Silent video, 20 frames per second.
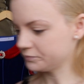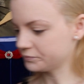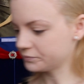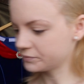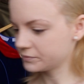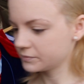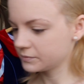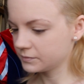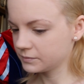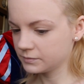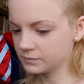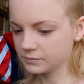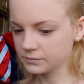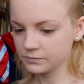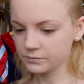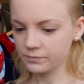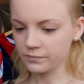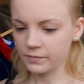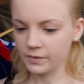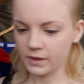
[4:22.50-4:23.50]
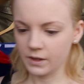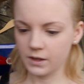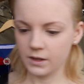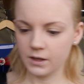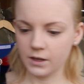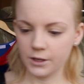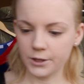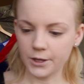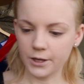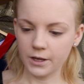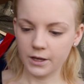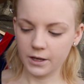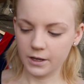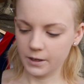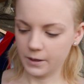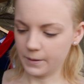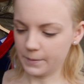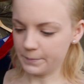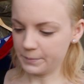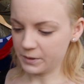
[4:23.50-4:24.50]

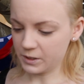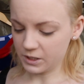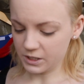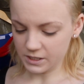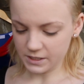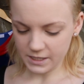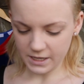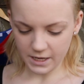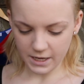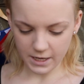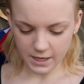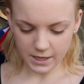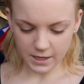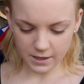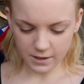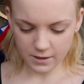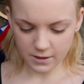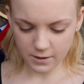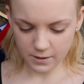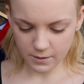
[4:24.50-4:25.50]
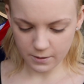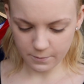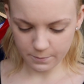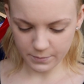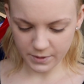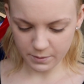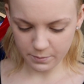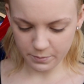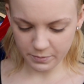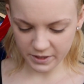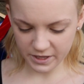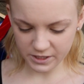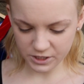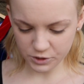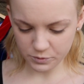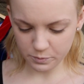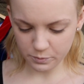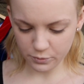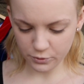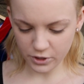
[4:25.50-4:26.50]
And I'm going to take my
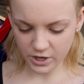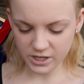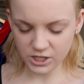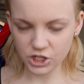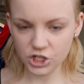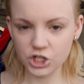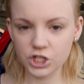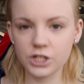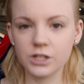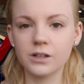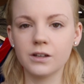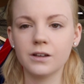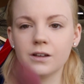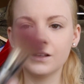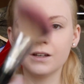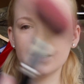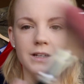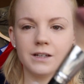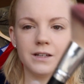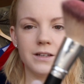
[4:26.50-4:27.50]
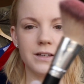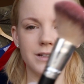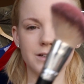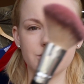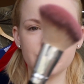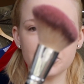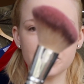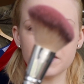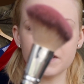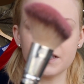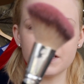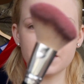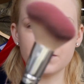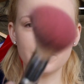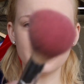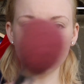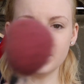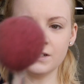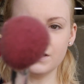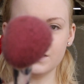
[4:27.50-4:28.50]
blush brush, which is this
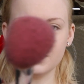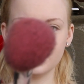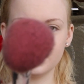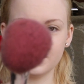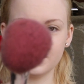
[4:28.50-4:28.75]
one.